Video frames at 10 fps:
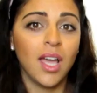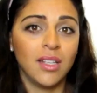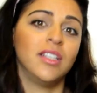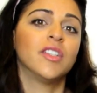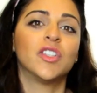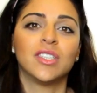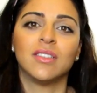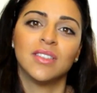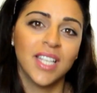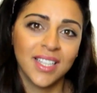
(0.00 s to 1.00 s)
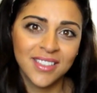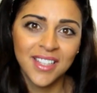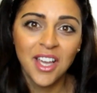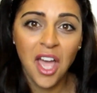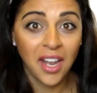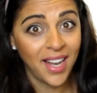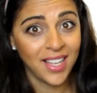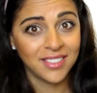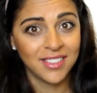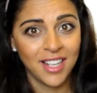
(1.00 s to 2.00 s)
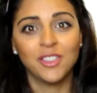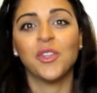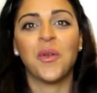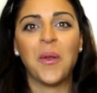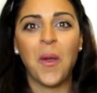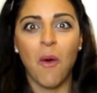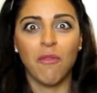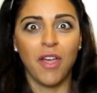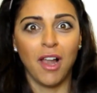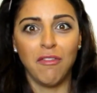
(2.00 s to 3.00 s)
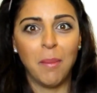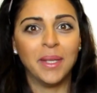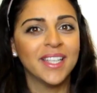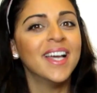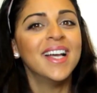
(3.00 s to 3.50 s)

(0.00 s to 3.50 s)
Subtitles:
and here is the 6th and last lesson of the alphabet.